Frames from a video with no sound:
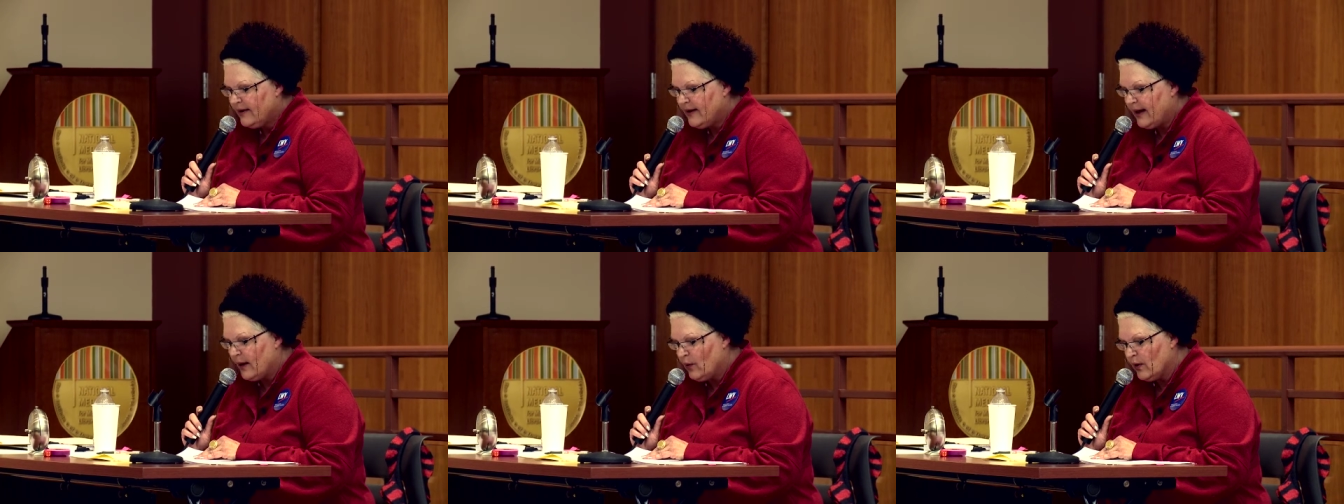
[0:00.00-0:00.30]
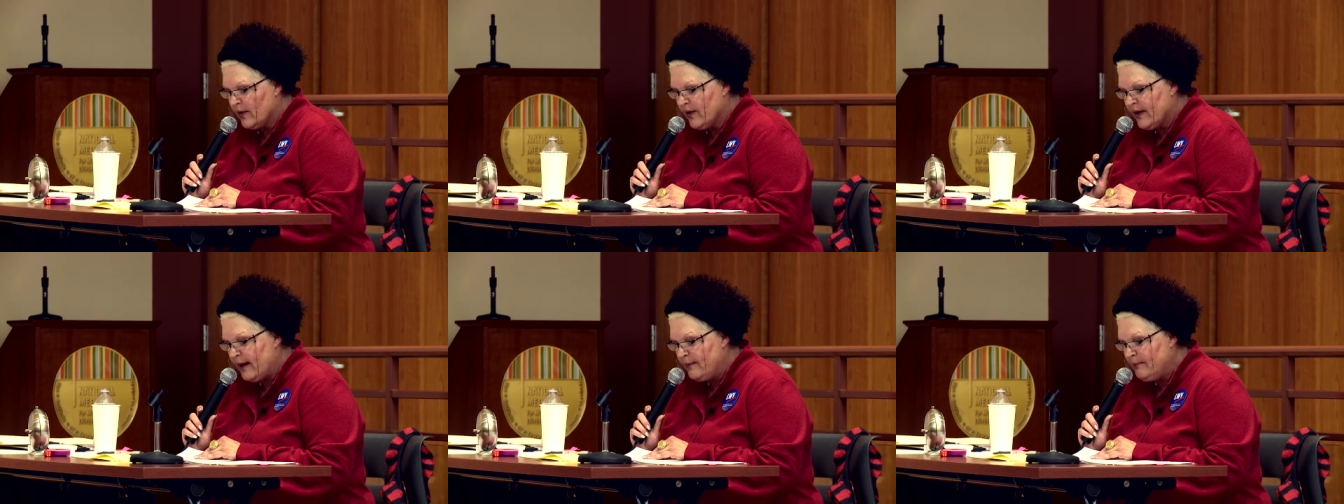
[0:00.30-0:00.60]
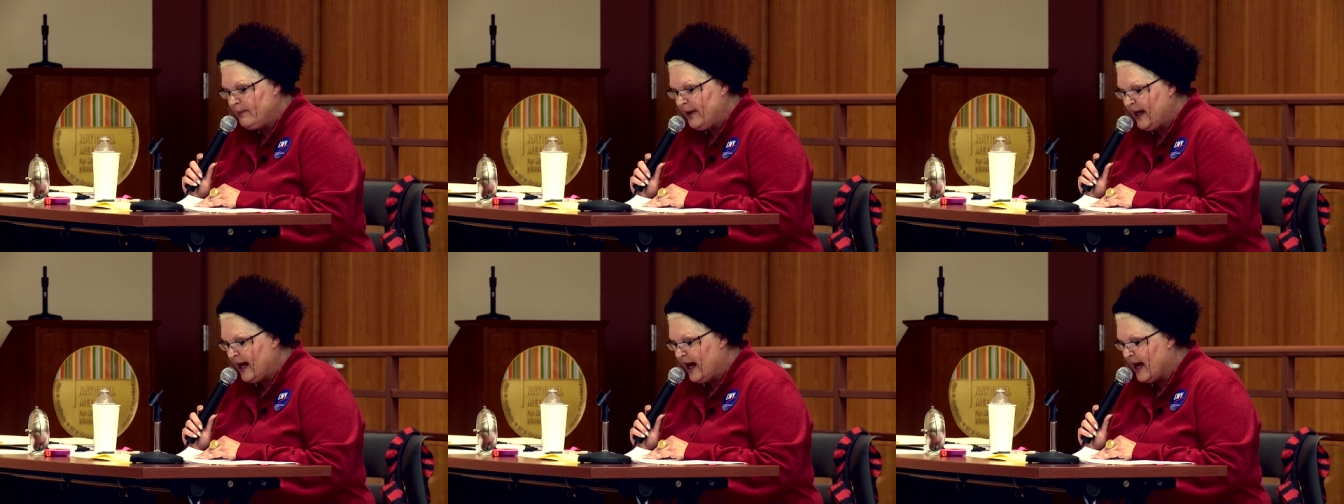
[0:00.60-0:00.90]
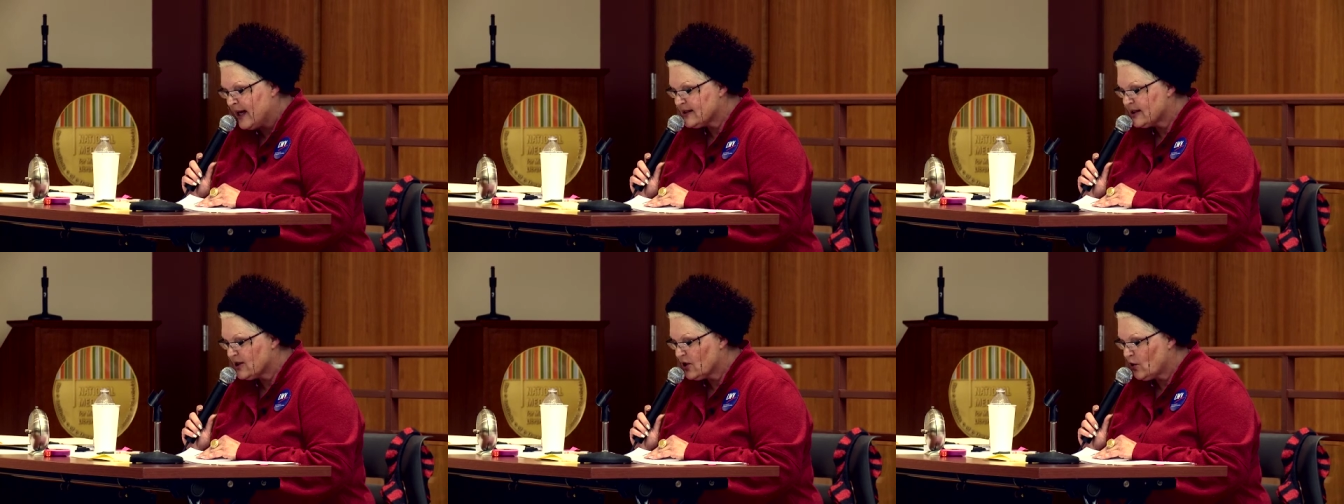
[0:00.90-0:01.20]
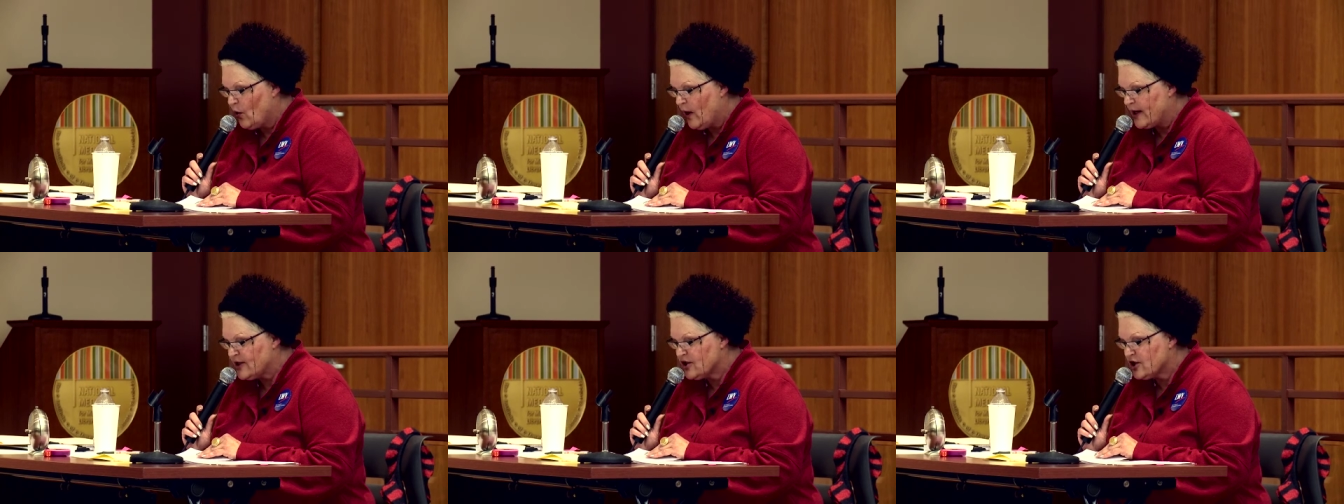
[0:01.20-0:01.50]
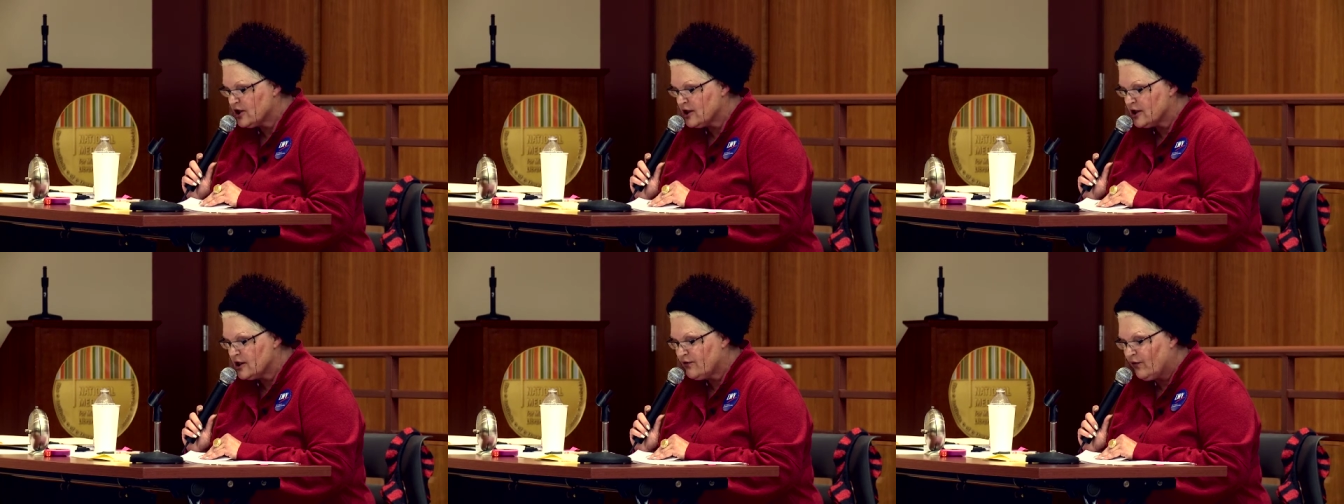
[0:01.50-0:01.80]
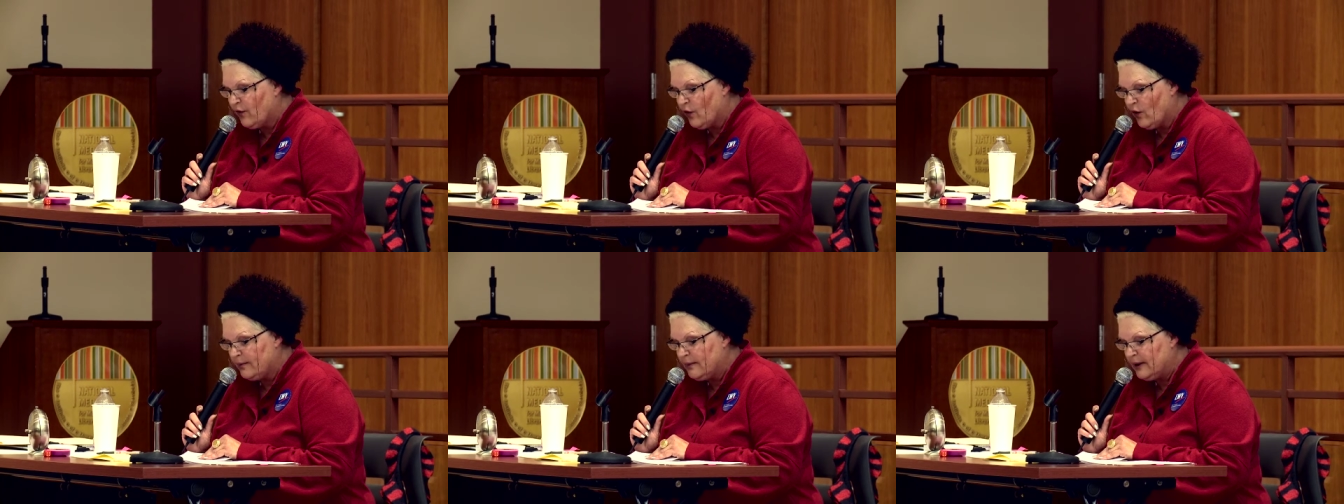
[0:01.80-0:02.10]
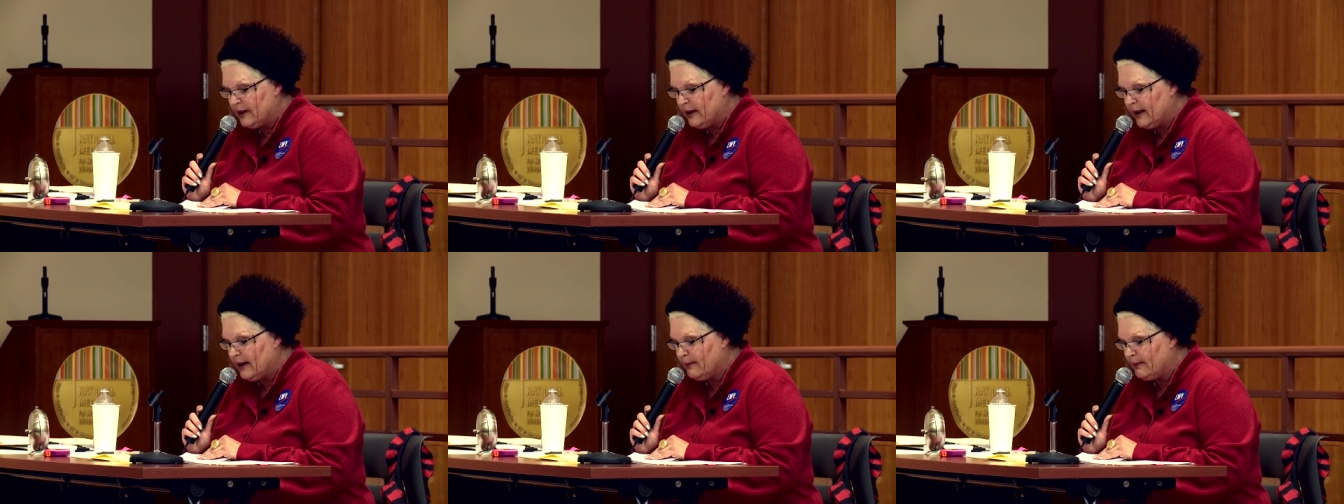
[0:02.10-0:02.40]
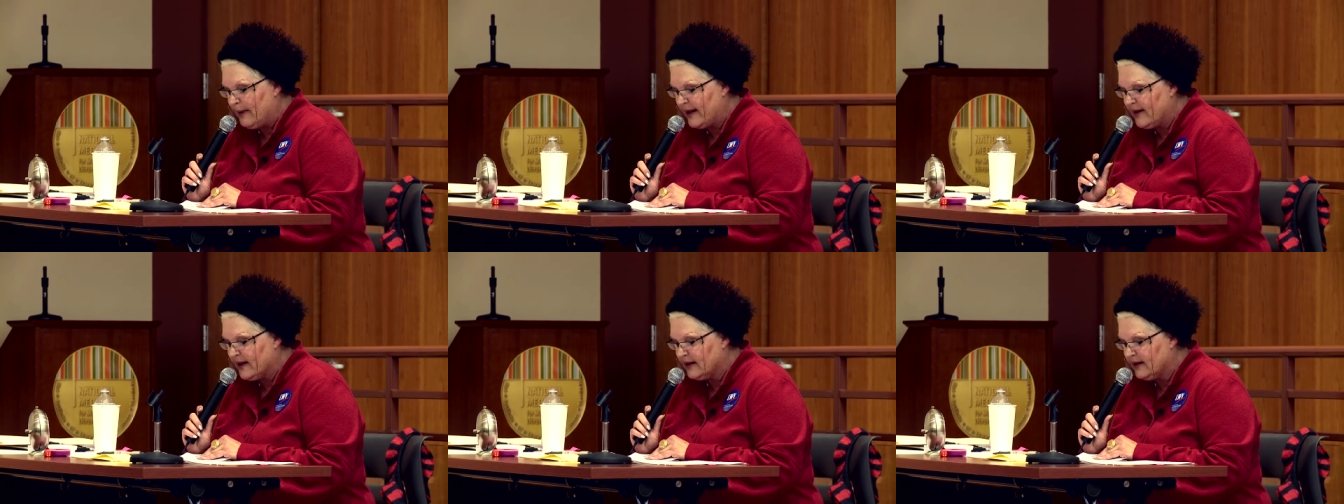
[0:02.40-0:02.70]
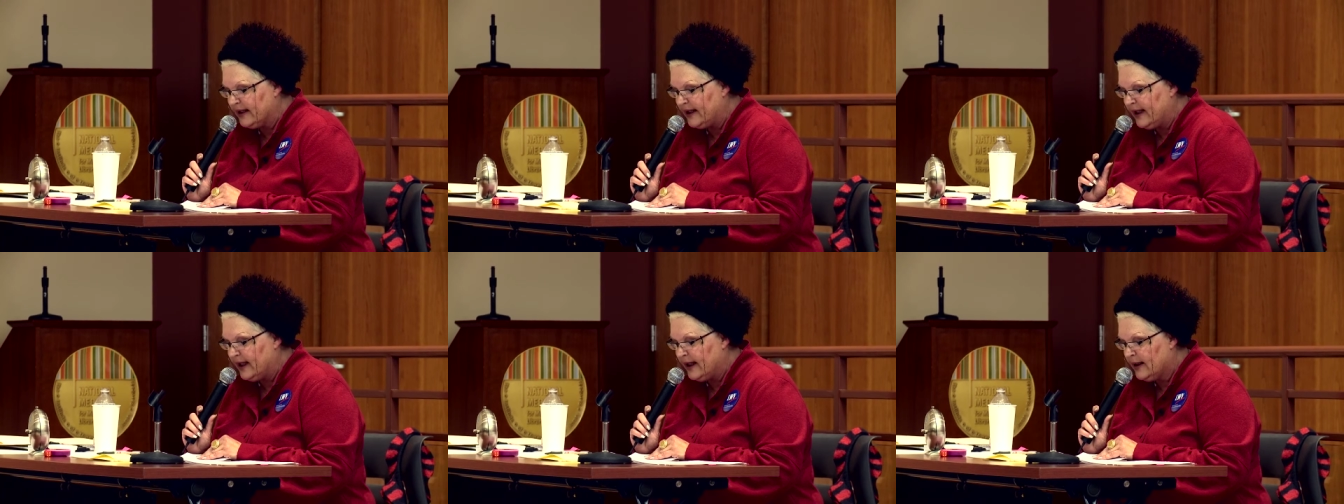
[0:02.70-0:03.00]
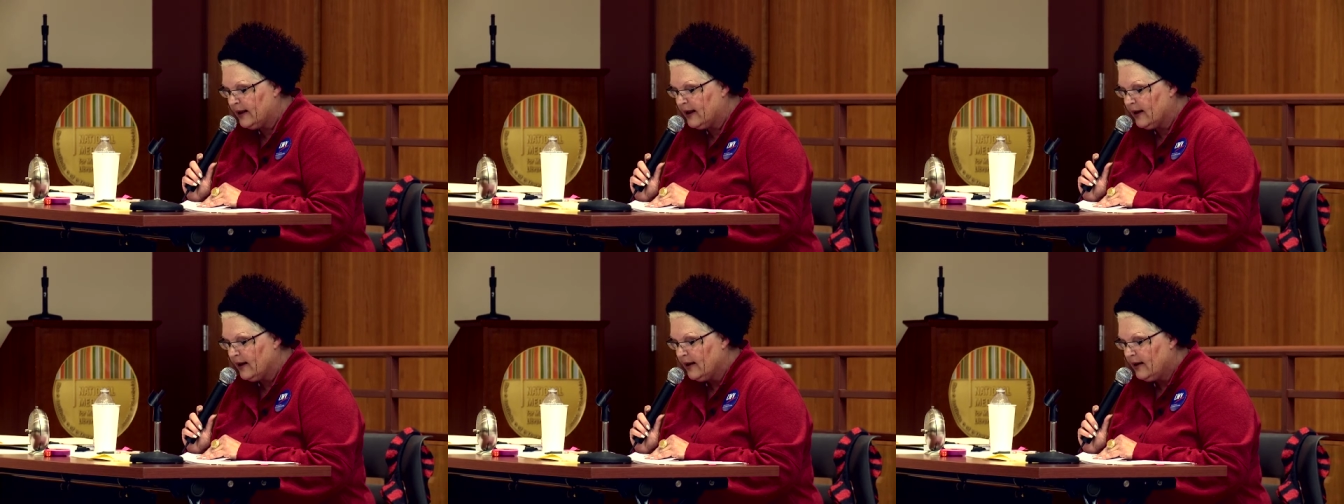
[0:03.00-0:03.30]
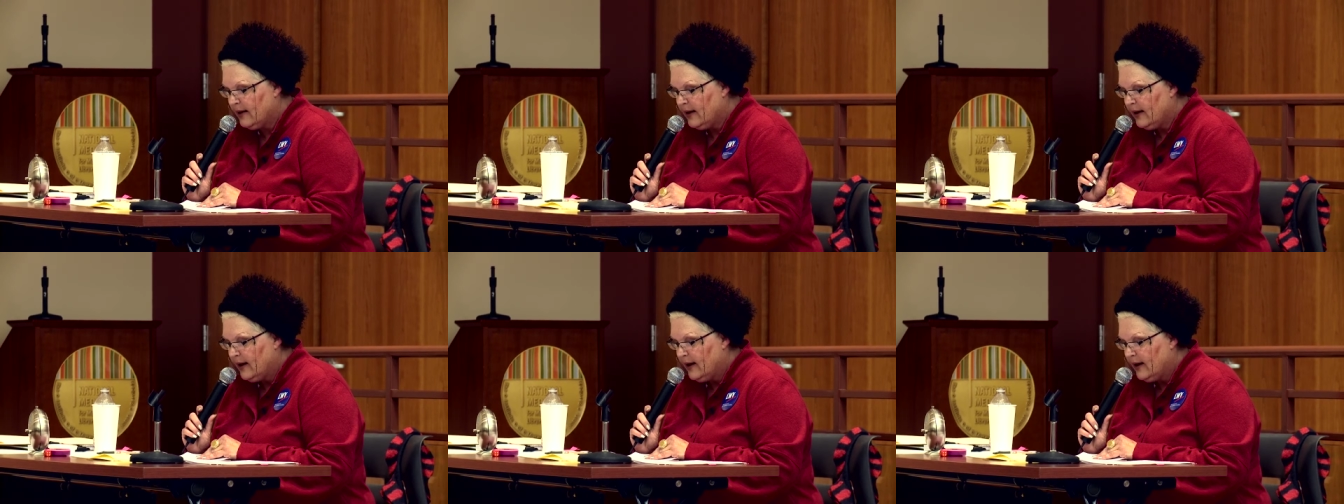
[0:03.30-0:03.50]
They will then be asked questions formulated by the lead.